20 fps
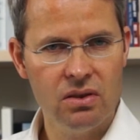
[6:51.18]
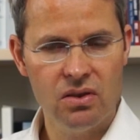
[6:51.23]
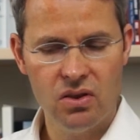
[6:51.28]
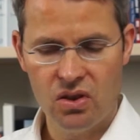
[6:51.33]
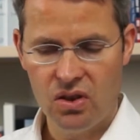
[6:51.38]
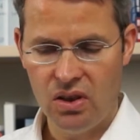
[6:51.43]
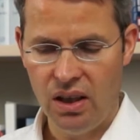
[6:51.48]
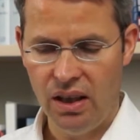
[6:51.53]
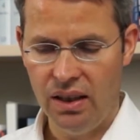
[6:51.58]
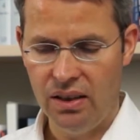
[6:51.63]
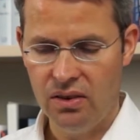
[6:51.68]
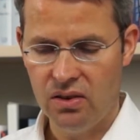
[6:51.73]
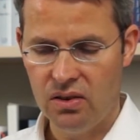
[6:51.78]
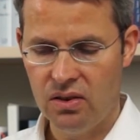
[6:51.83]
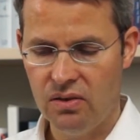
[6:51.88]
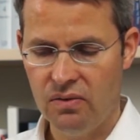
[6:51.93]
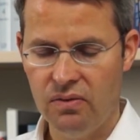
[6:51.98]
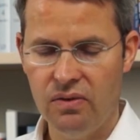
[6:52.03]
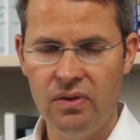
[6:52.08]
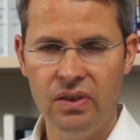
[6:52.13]
change
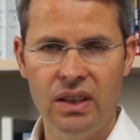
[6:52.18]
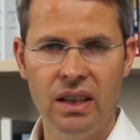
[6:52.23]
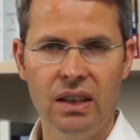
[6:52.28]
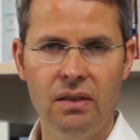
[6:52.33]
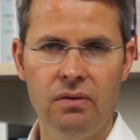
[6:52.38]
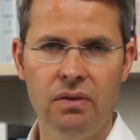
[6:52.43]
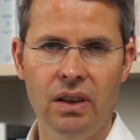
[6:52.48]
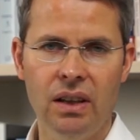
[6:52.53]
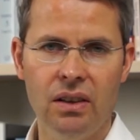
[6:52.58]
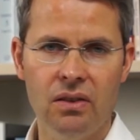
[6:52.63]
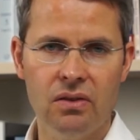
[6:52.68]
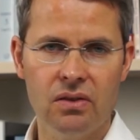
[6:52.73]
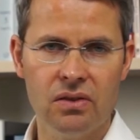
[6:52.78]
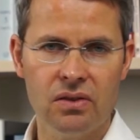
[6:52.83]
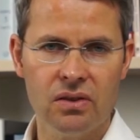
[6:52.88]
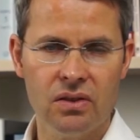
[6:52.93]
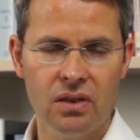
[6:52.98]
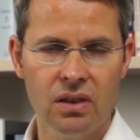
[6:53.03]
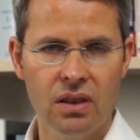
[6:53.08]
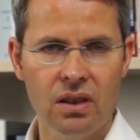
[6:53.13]
the key
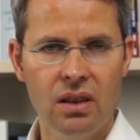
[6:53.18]
figures.